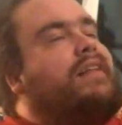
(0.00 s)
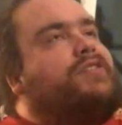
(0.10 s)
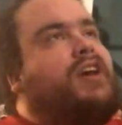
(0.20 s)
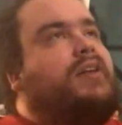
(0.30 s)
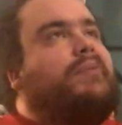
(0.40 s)

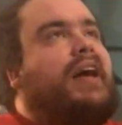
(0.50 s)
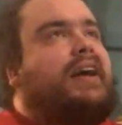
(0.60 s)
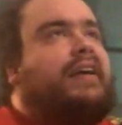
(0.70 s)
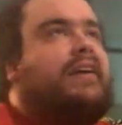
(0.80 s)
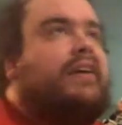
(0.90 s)
Johnny
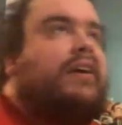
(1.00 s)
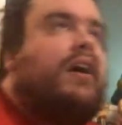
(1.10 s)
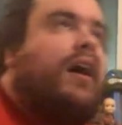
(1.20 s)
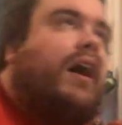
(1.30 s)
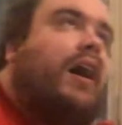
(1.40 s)
Black
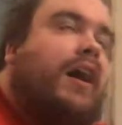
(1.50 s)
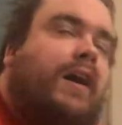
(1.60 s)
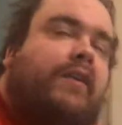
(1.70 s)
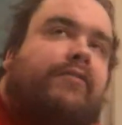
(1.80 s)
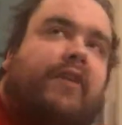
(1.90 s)

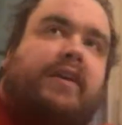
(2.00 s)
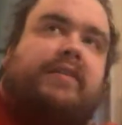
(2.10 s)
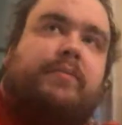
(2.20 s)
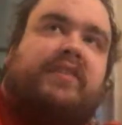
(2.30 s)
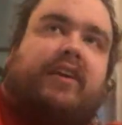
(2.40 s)

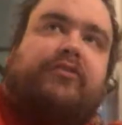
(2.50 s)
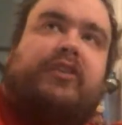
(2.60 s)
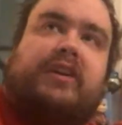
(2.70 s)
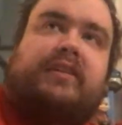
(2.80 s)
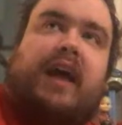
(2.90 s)
finds himself
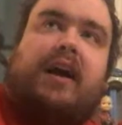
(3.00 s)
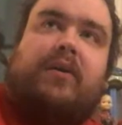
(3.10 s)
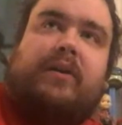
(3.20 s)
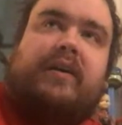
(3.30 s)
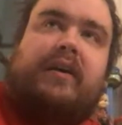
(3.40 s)
in a
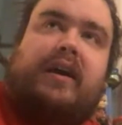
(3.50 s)
town